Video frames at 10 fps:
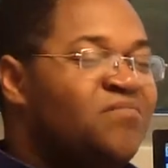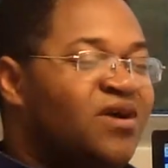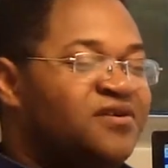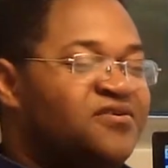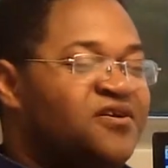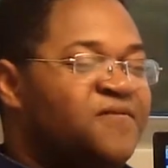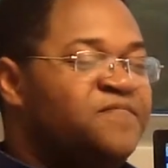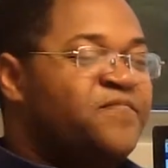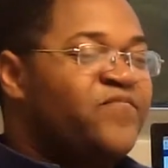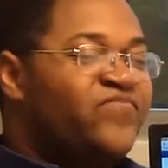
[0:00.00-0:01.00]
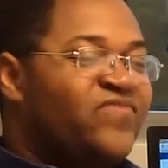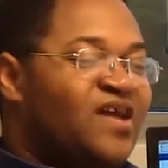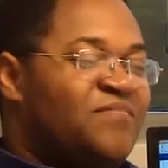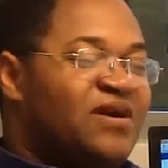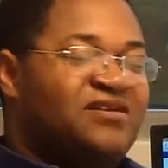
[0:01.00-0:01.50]
But, you know,
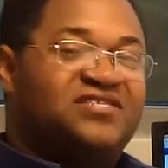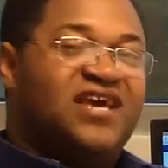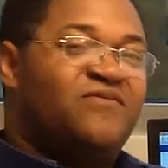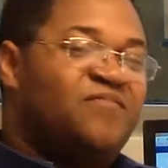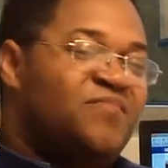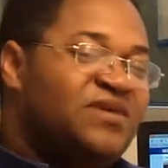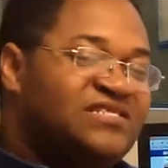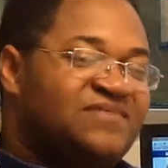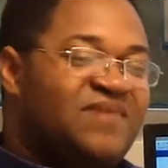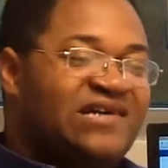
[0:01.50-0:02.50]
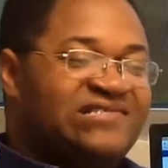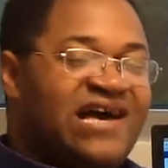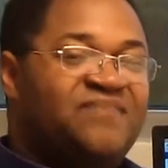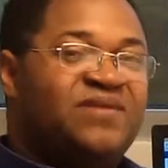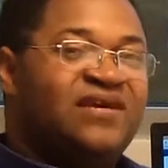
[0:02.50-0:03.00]
I understand what my mission and my
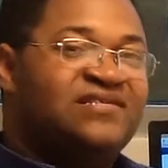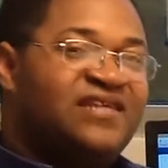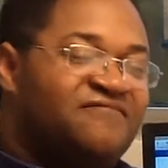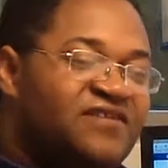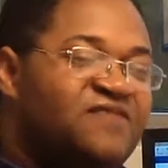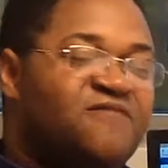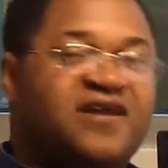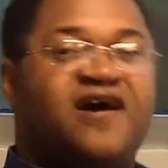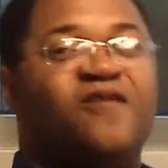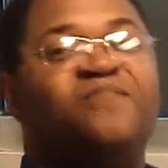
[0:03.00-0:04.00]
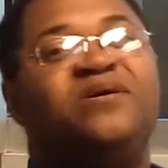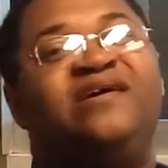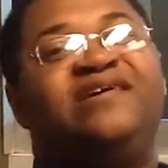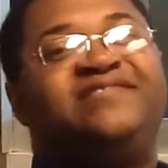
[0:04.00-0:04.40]
assignment is, and I really want to help